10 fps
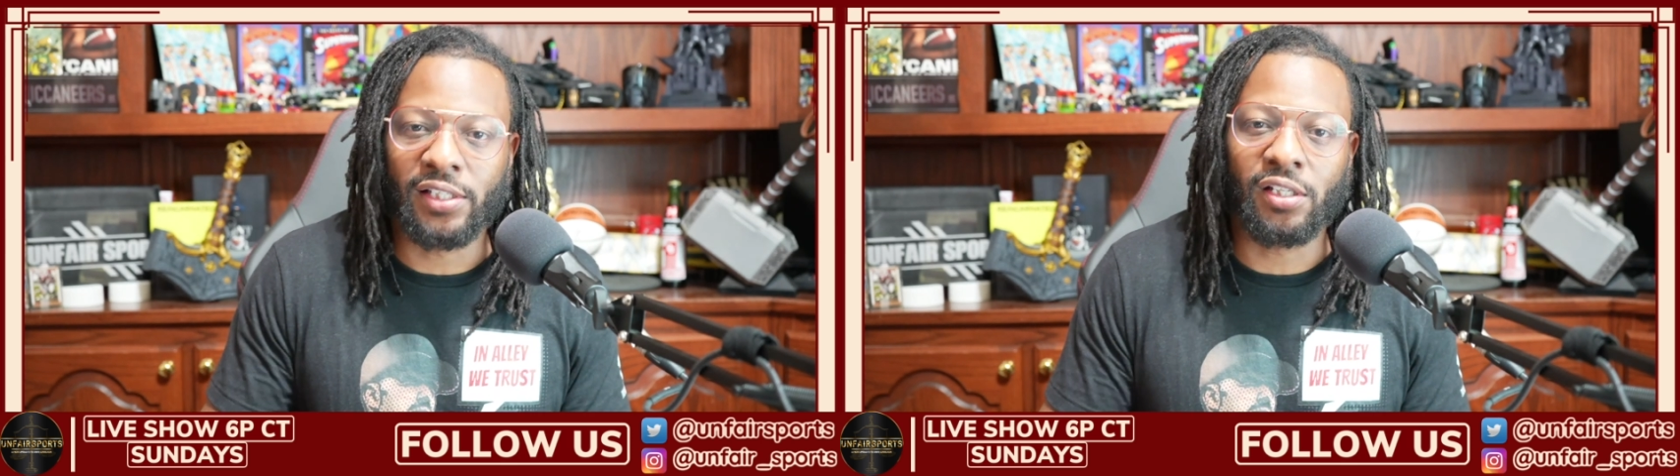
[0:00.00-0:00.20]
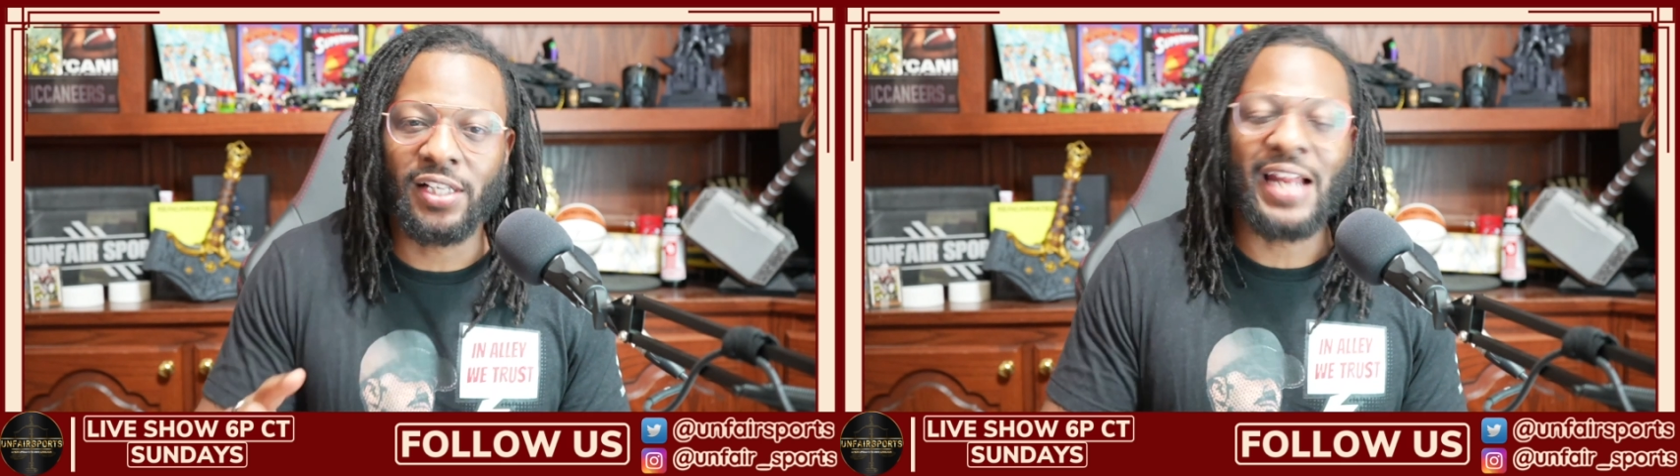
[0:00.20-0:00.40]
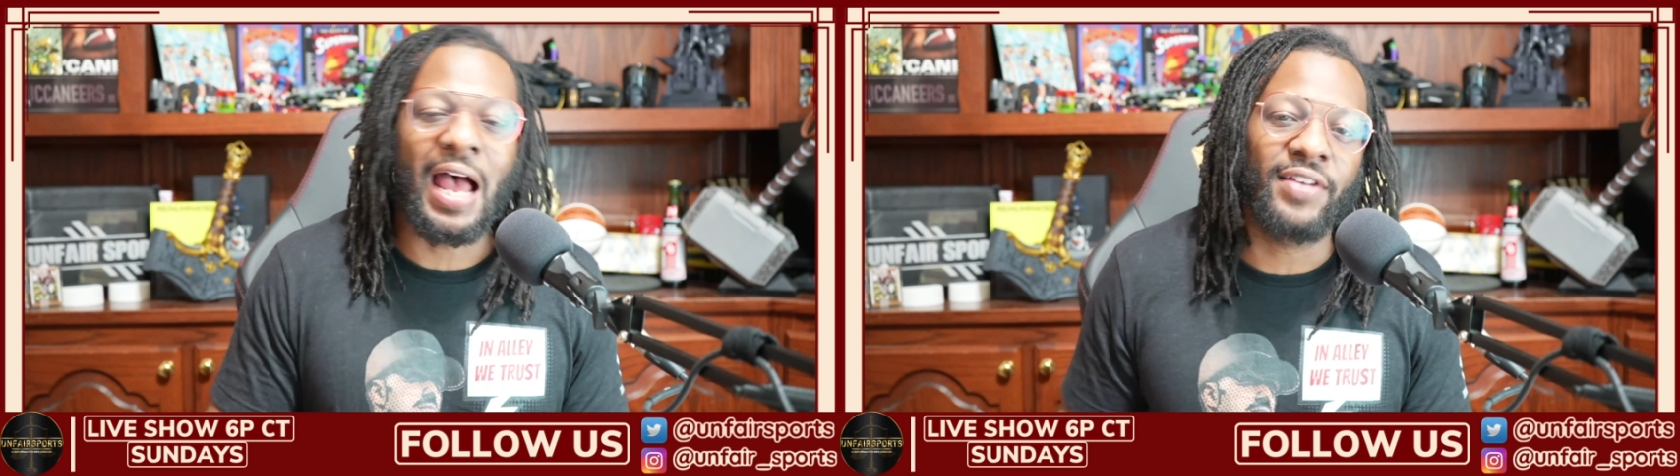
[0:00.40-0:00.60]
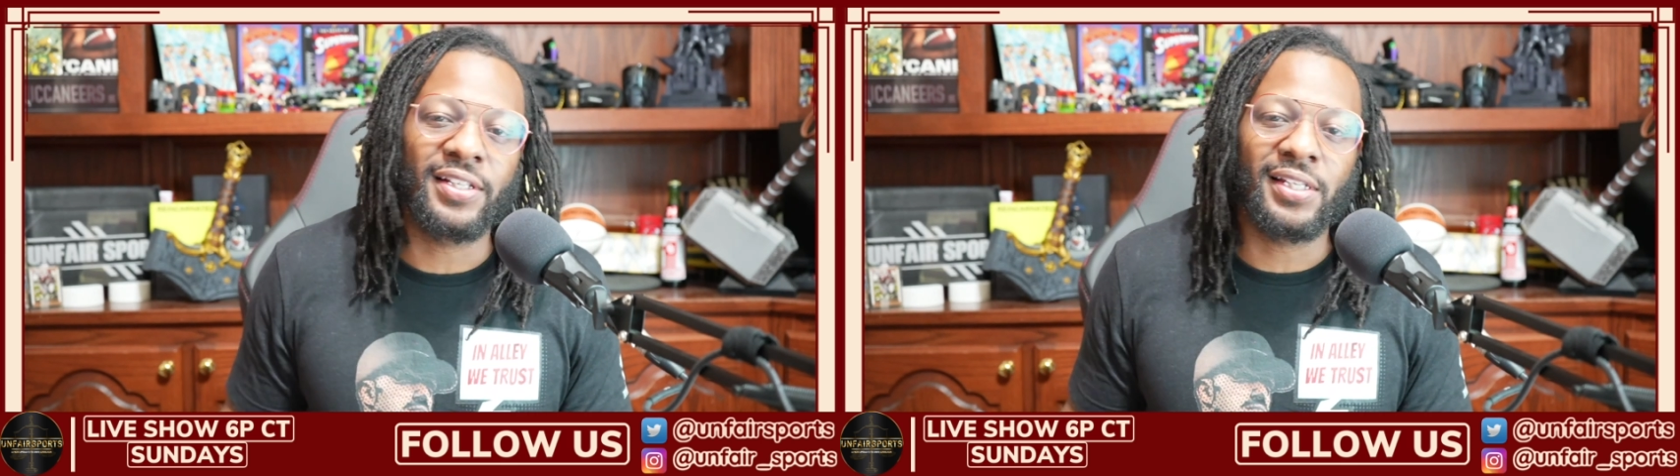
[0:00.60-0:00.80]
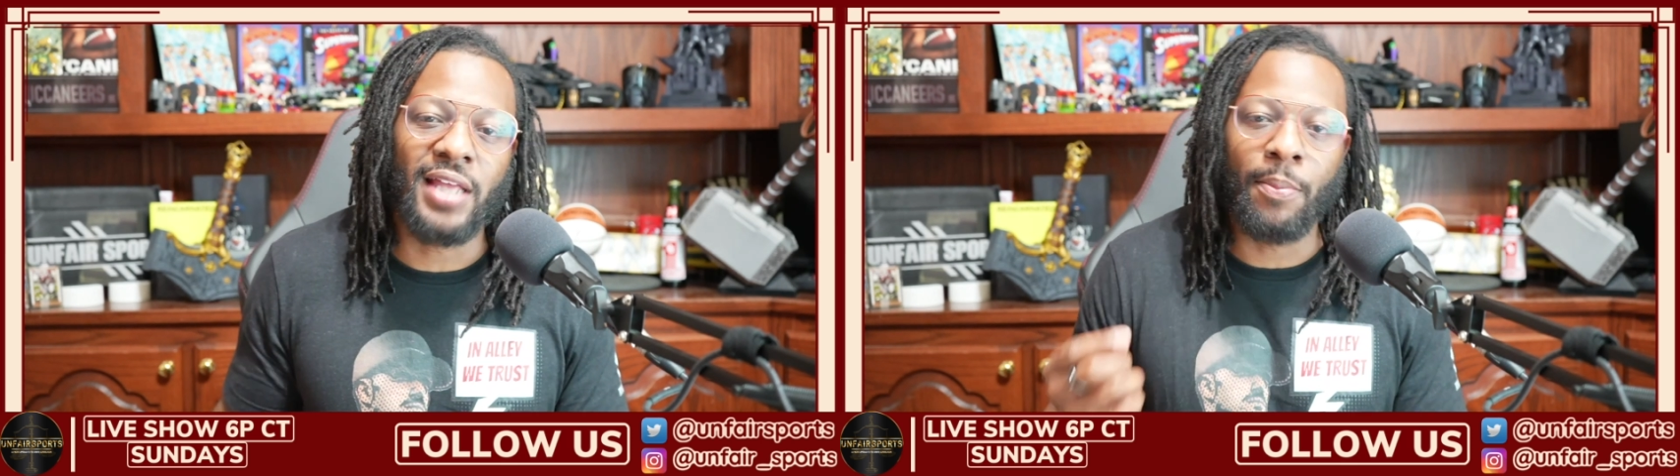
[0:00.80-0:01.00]
So let's dive
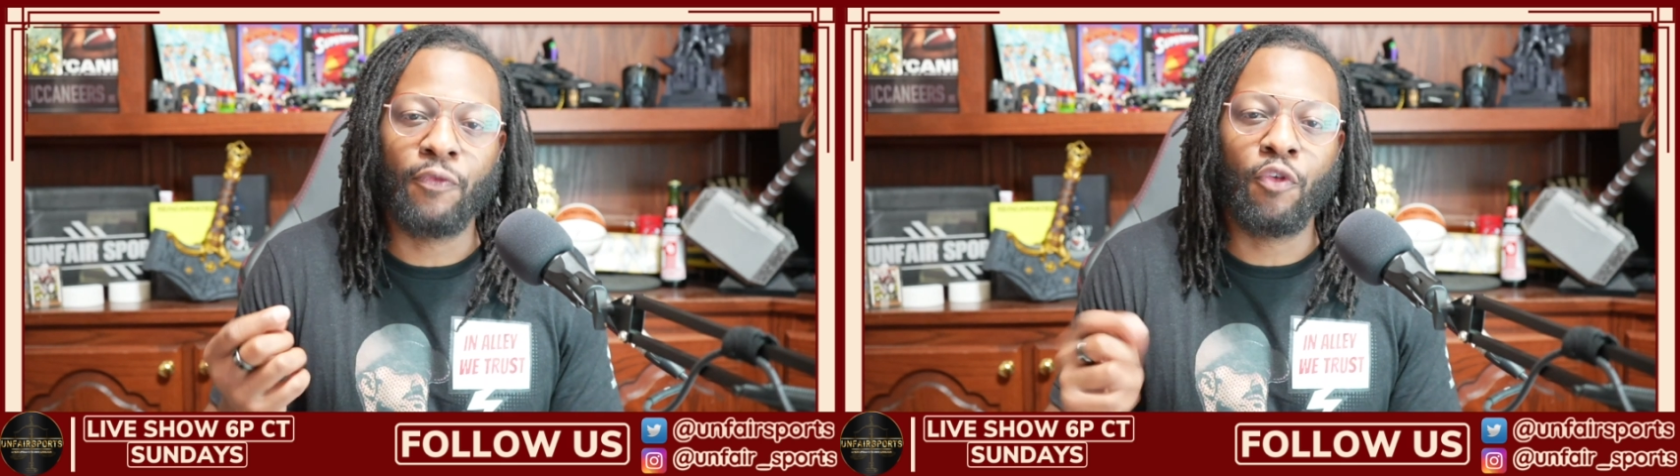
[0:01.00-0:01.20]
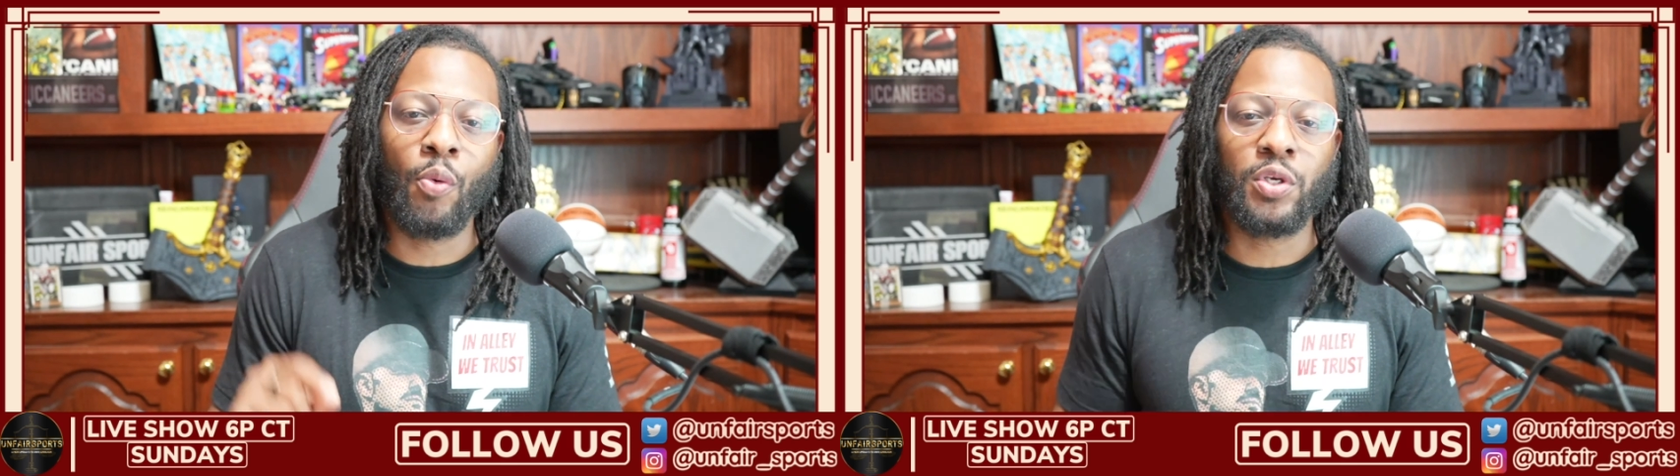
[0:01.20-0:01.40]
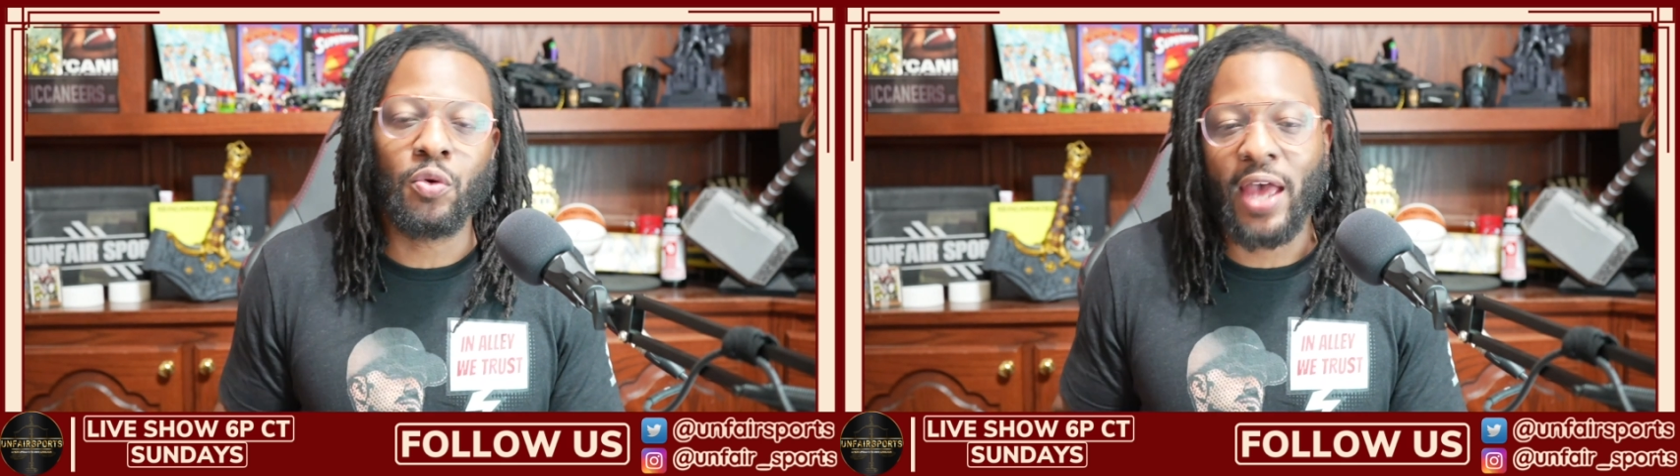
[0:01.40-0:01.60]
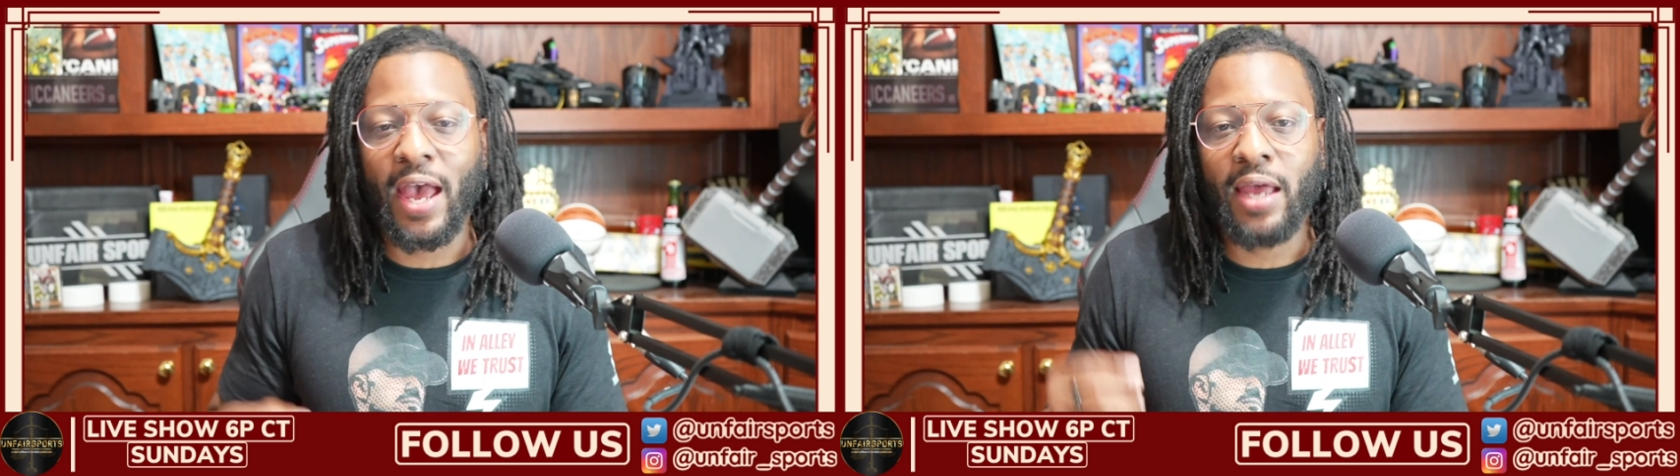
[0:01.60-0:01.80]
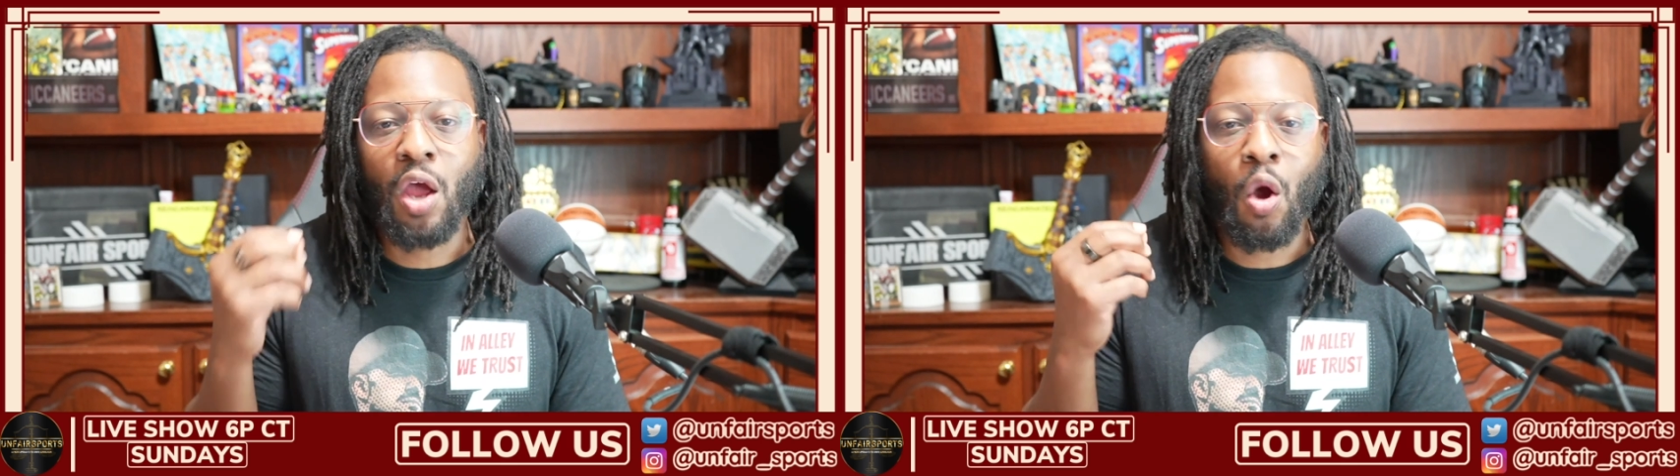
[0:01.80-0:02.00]
into that. Before we do that,